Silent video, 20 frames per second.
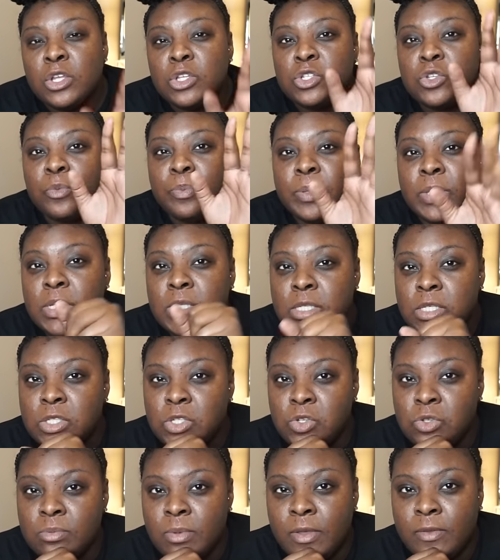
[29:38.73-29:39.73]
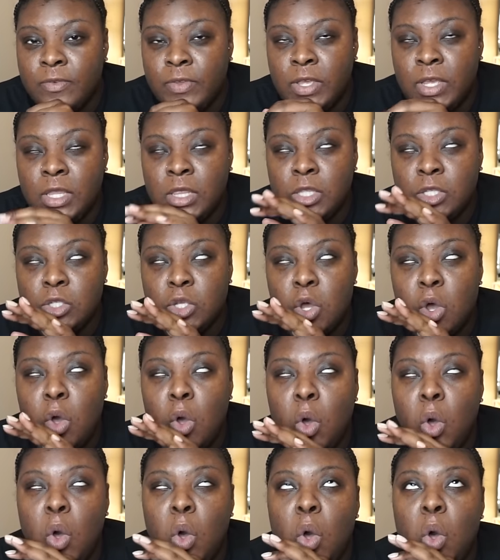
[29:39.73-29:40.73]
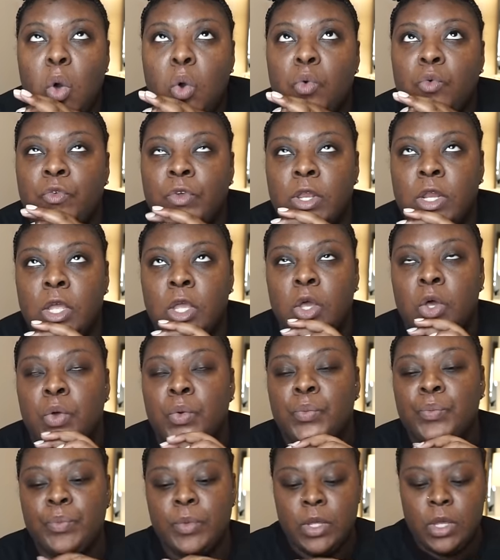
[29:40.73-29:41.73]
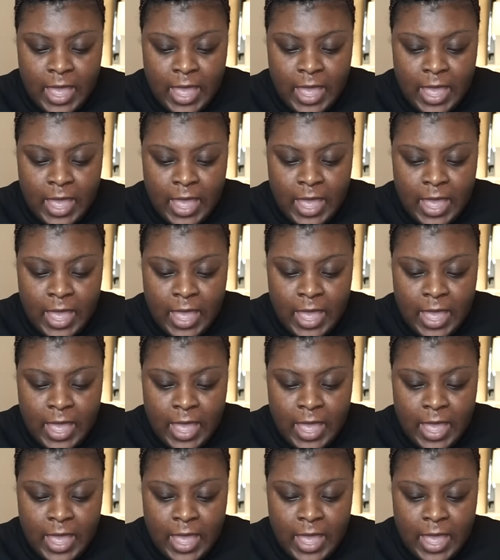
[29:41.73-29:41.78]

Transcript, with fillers: so please excuse my feet in this whole video.